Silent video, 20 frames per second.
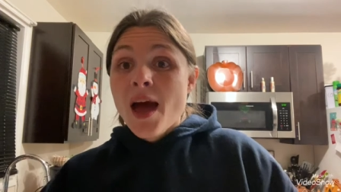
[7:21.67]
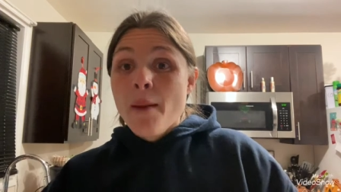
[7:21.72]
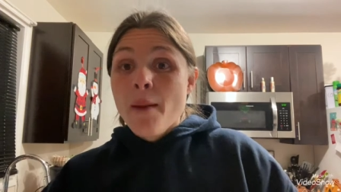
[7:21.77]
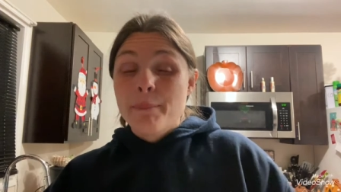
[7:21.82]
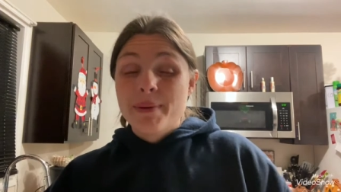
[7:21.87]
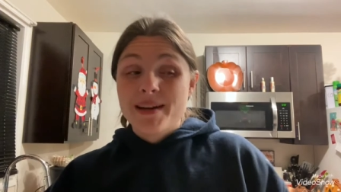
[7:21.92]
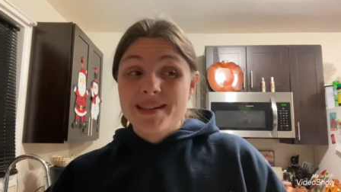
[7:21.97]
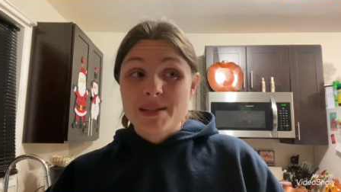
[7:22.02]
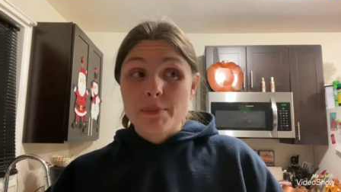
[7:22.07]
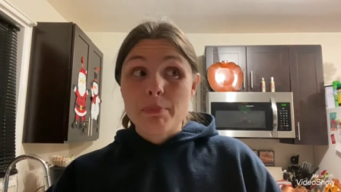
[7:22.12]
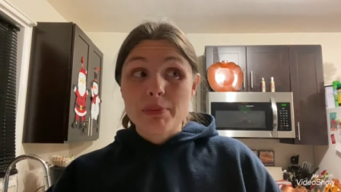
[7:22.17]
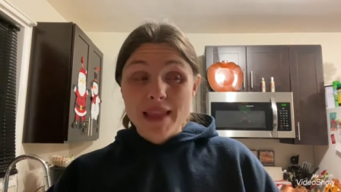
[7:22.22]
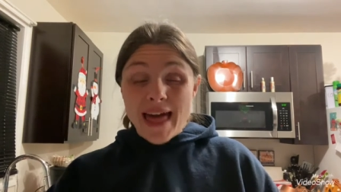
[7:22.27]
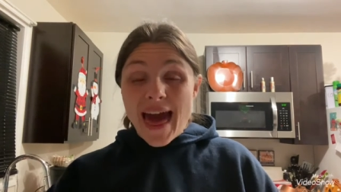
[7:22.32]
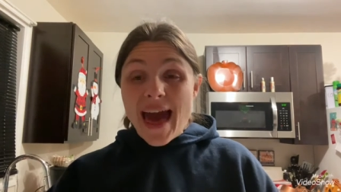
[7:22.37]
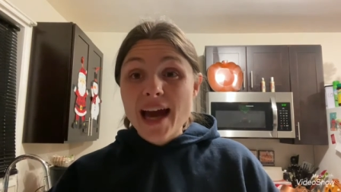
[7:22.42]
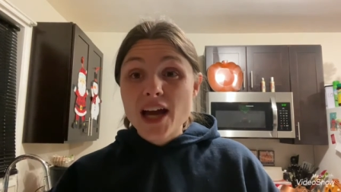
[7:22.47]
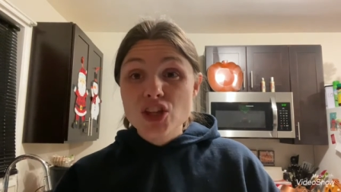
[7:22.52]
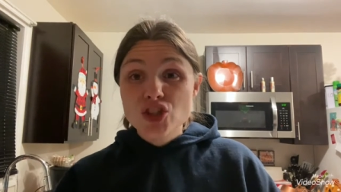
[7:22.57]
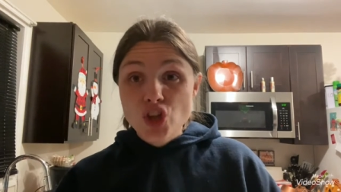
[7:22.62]
But it's a
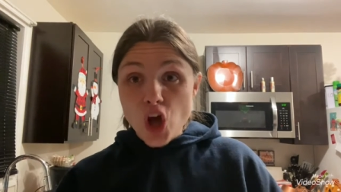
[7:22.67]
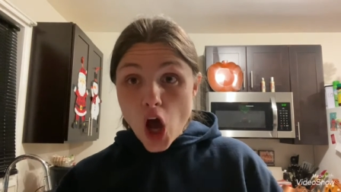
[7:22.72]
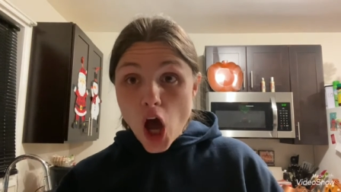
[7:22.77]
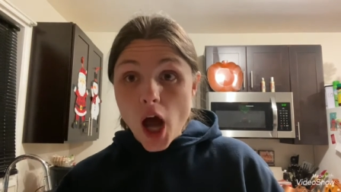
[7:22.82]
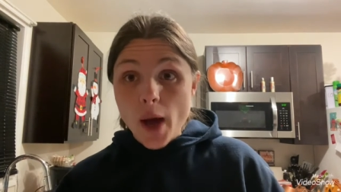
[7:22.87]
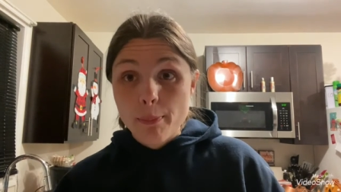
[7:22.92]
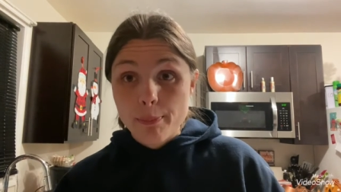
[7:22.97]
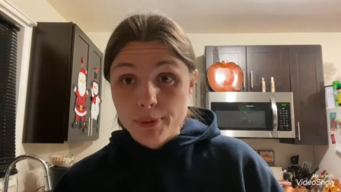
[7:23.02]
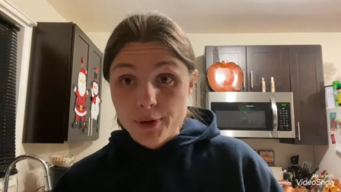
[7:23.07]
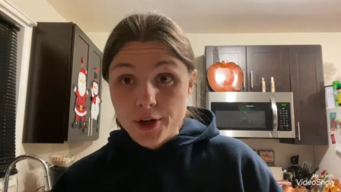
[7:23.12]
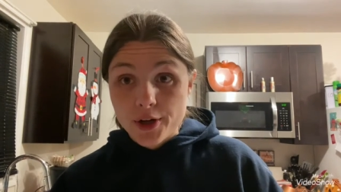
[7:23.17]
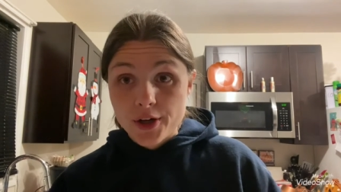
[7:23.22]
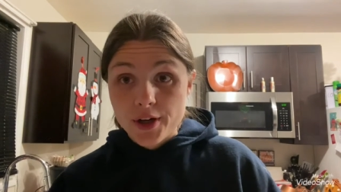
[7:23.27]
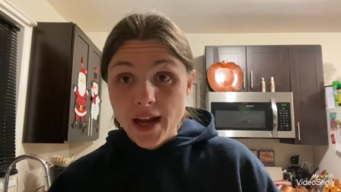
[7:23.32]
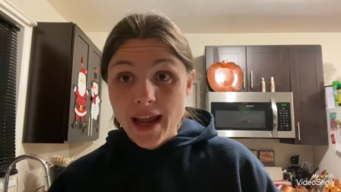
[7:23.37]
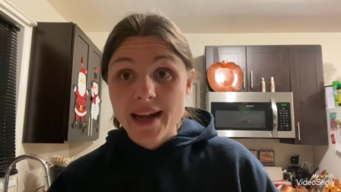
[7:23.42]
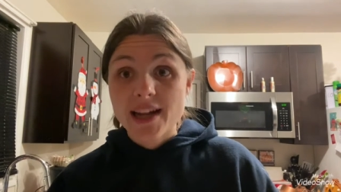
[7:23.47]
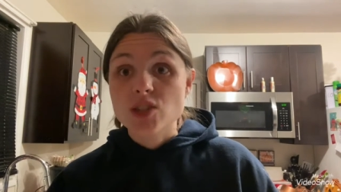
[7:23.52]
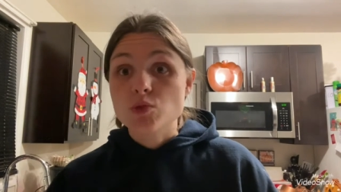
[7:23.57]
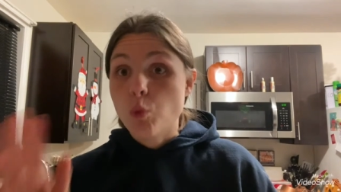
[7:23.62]
black topper
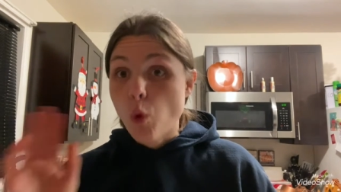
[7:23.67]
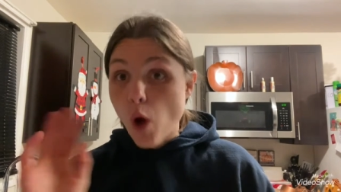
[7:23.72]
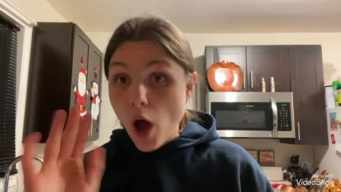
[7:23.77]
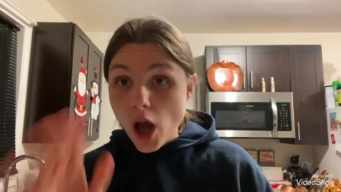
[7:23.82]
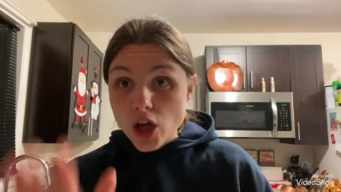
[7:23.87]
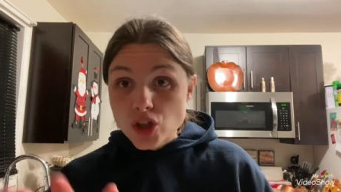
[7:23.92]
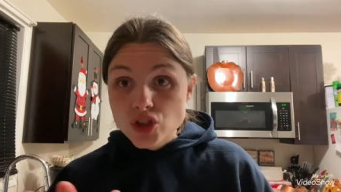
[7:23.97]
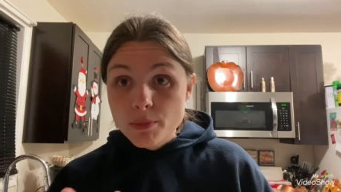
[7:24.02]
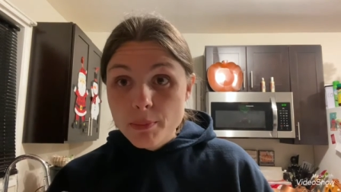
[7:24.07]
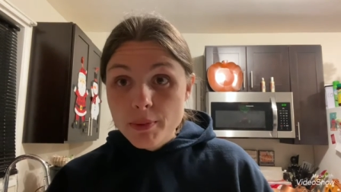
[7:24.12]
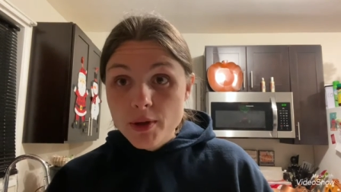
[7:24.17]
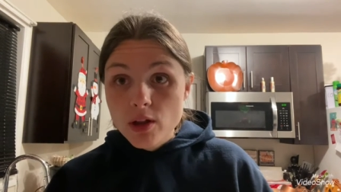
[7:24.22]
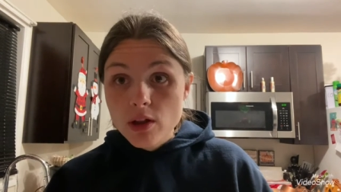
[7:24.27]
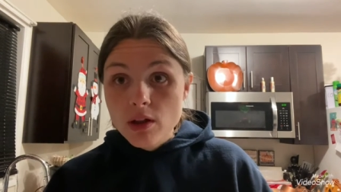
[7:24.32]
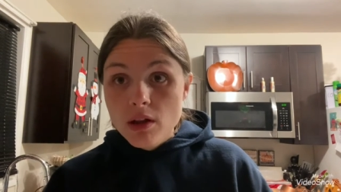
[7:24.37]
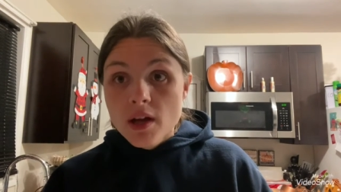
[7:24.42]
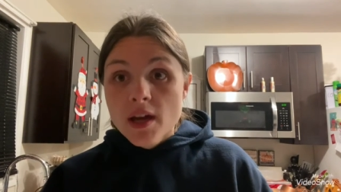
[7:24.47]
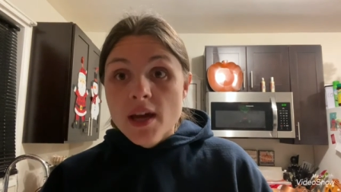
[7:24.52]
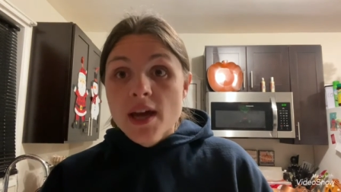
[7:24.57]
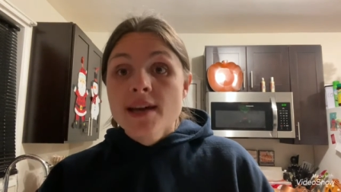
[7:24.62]
and it's washable.